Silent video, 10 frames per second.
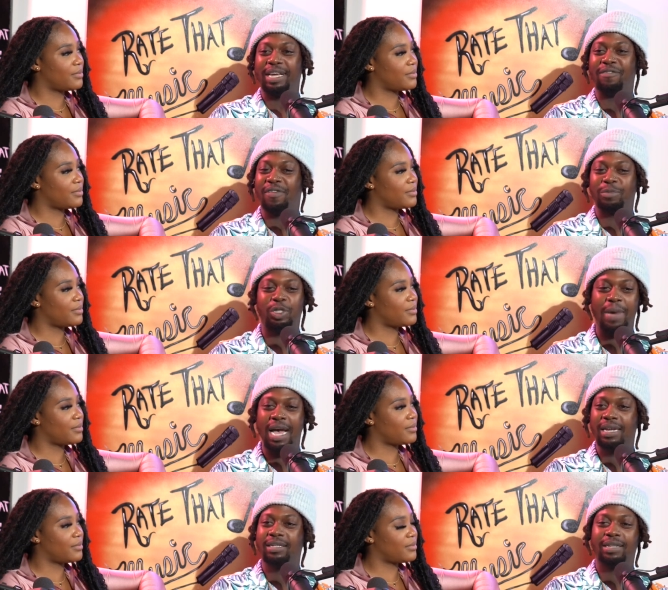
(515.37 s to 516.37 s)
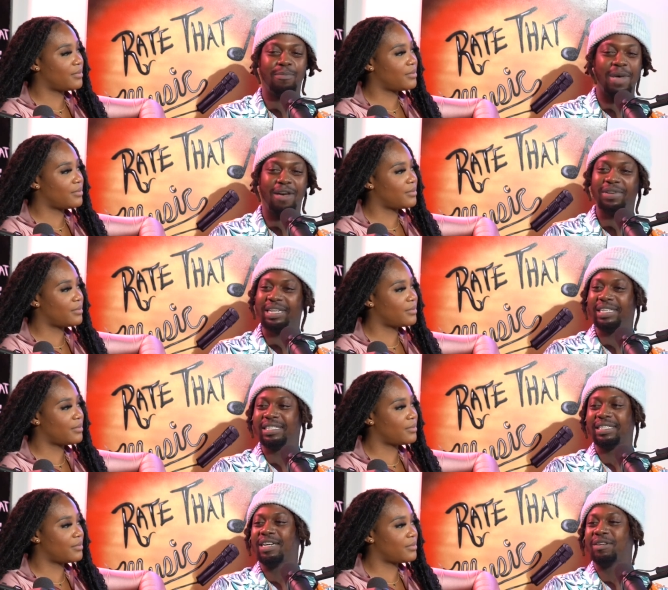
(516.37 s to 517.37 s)
Speaker 1: me. If I'm smiling, I'm having
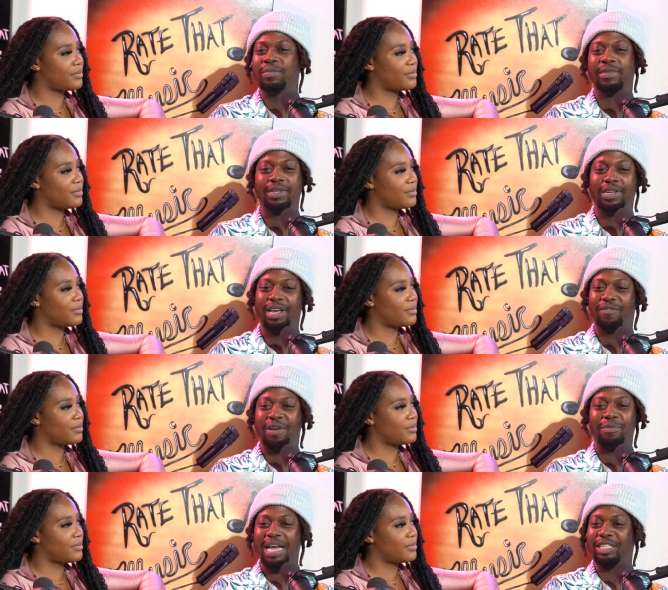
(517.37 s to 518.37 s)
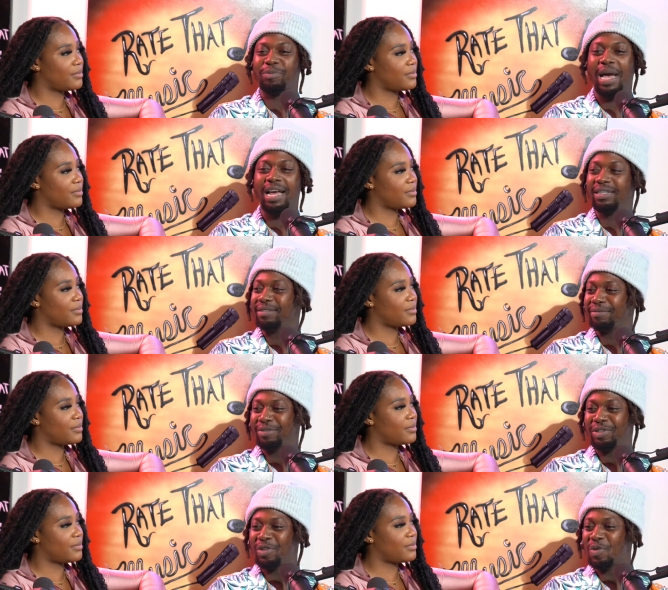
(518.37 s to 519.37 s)
a good time. If I'm not
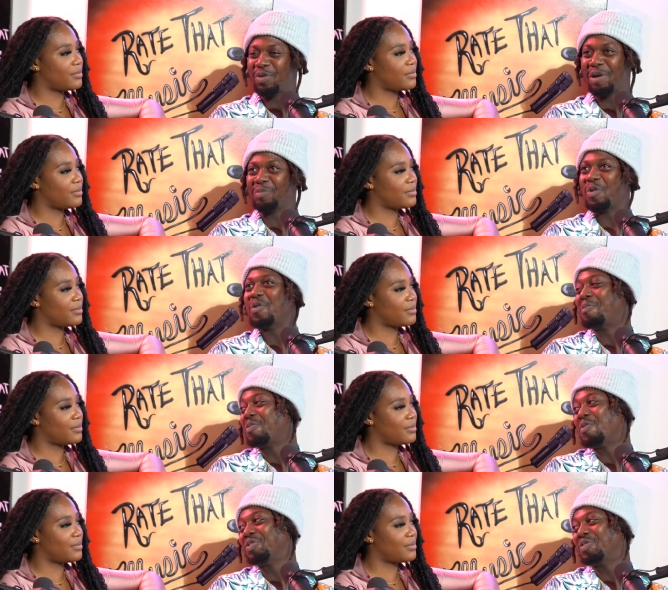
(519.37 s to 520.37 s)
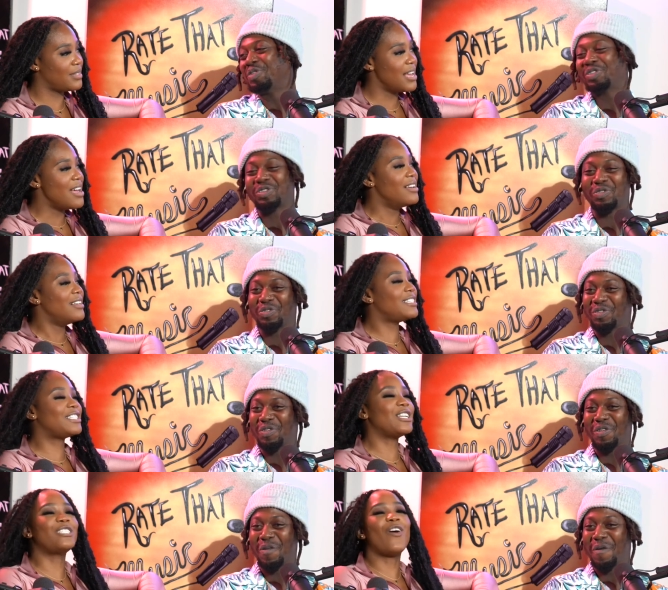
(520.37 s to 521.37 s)
smiling, you know, I'm going I'm going through it.
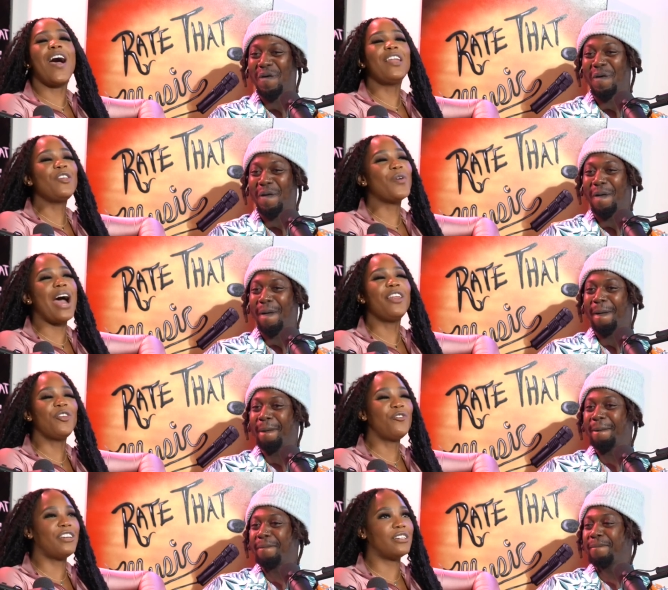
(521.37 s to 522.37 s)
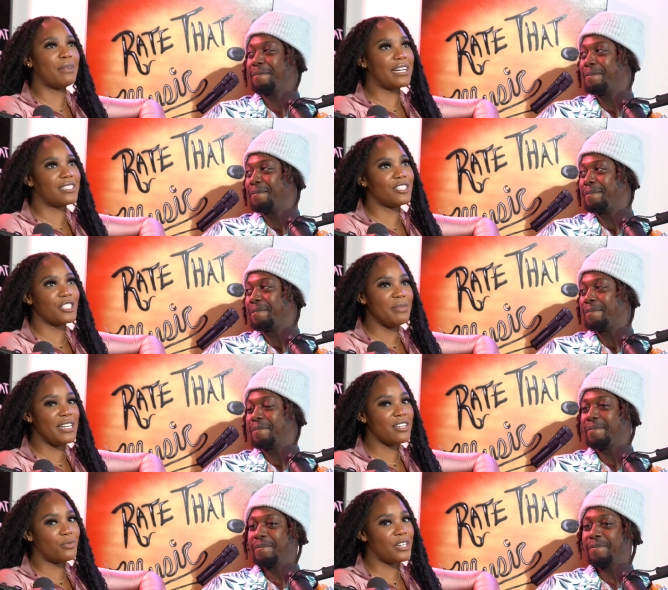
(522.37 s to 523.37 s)
So
Speaker 2: so, so how do you how do you feel about the
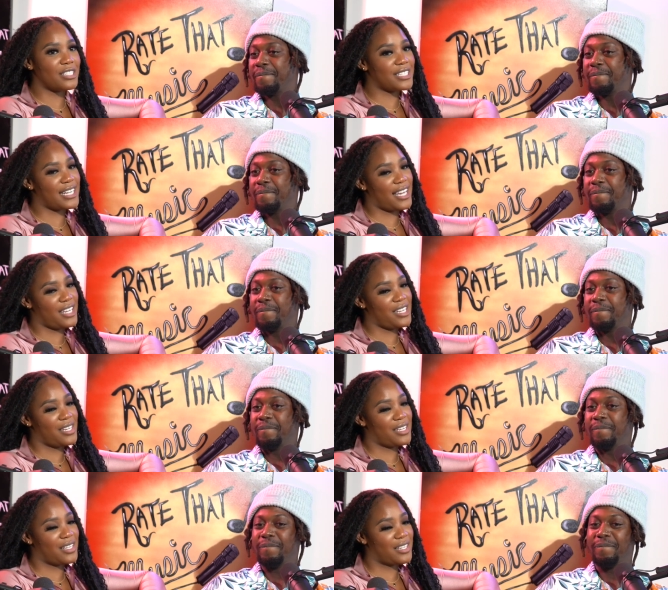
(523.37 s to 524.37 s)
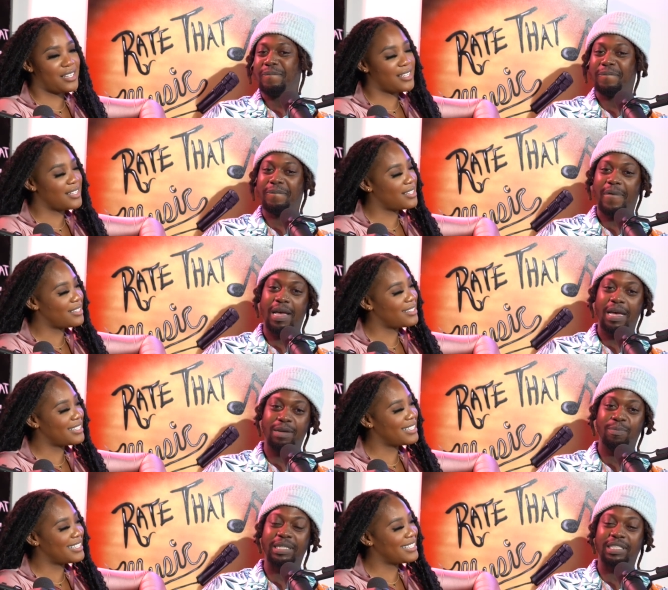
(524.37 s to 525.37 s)
social media world today?
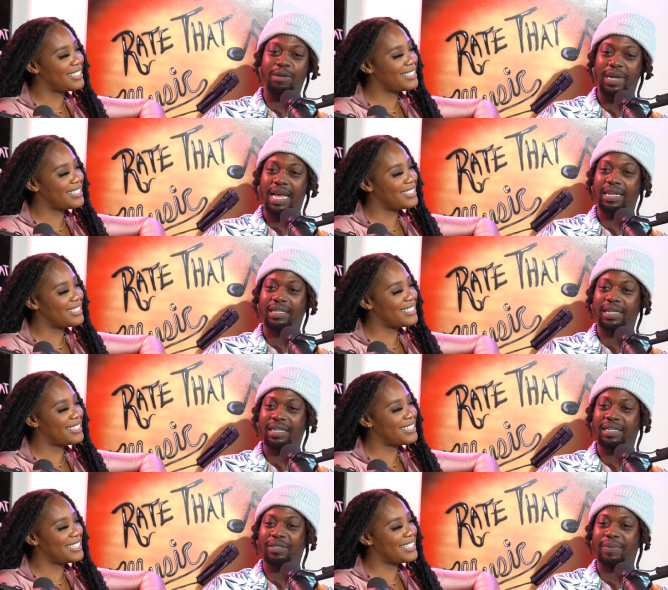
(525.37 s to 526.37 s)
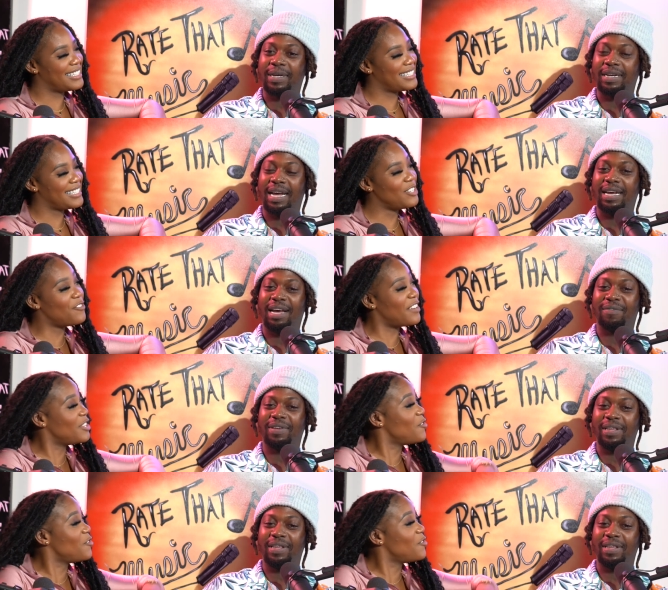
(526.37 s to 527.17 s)
Speaker 1: Uh, it messed up a lot of things, man. I,